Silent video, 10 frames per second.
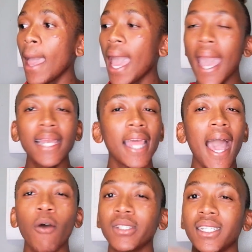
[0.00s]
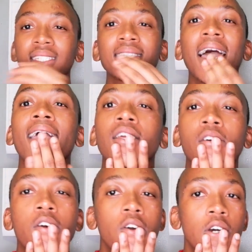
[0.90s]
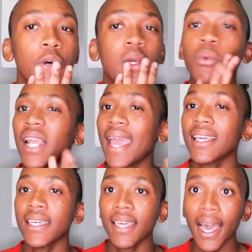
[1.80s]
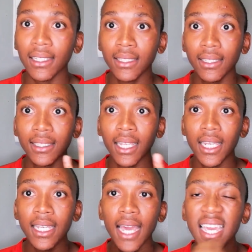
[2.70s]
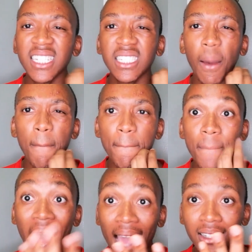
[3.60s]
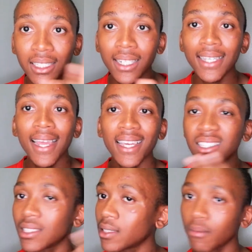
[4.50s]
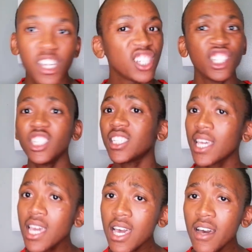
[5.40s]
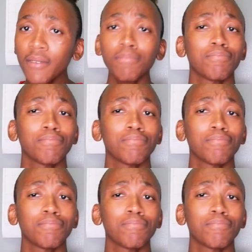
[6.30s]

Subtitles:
And I was excited, girl. We were like, yes, Selena is back. She's here.